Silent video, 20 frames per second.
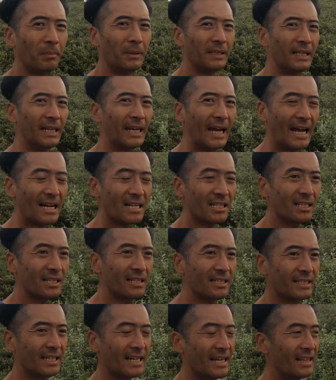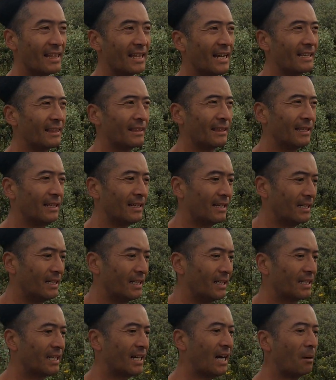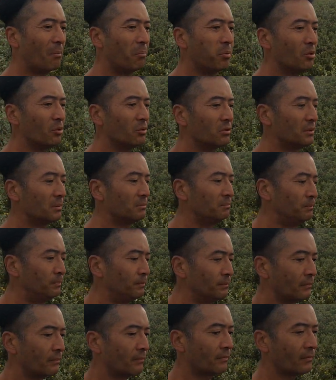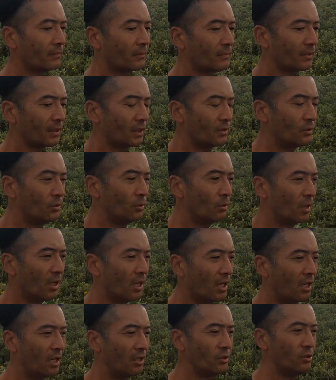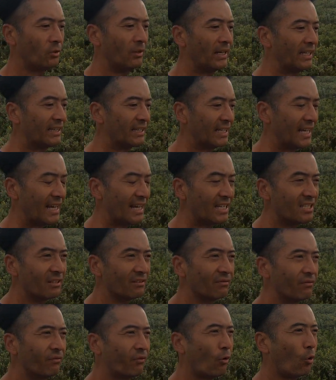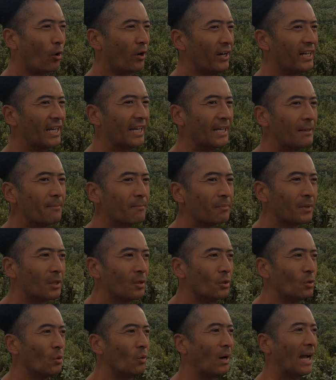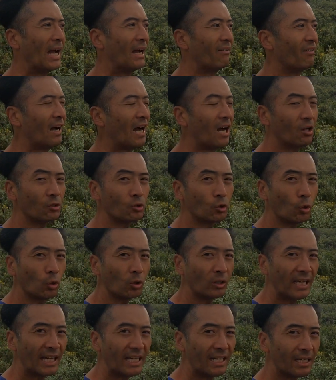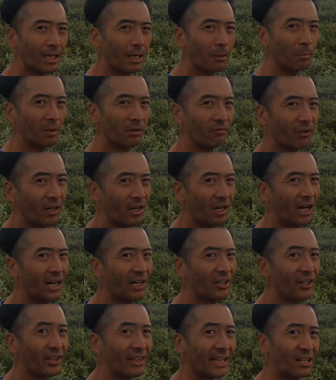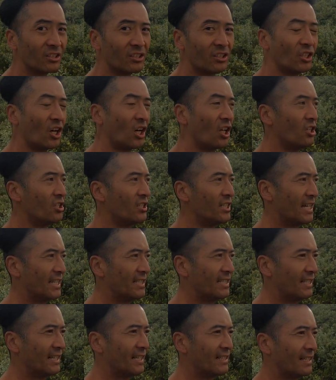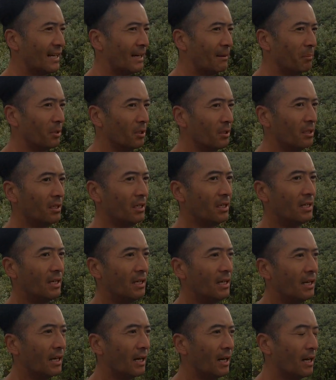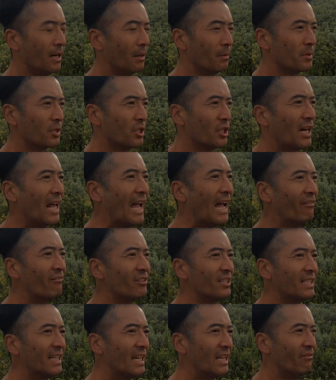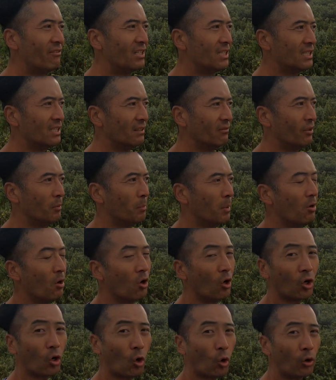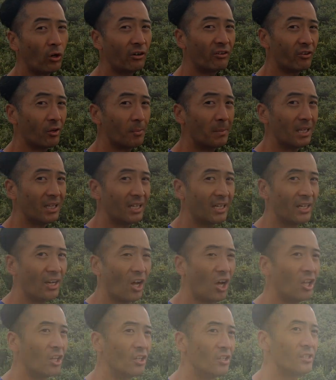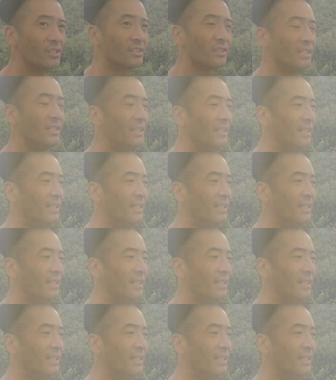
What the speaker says: but they actually say that couples who hit the age of 40, who have a household income of $100,000 as an example, should have a savings of about $250,000.